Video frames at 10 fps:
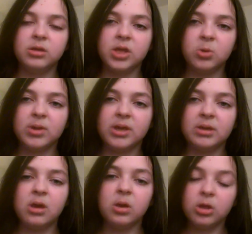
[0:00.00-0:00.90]
You
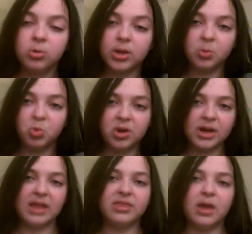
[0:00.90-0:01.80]
can work
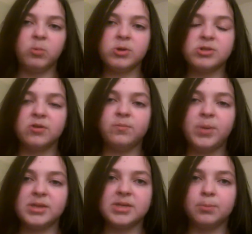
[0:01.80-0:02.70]
on that once you have
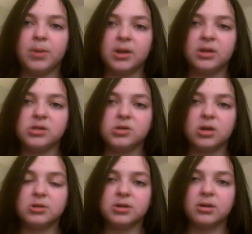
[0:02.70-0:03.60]
basic body
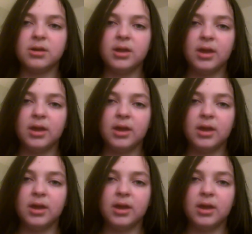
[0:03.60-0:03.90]
structure.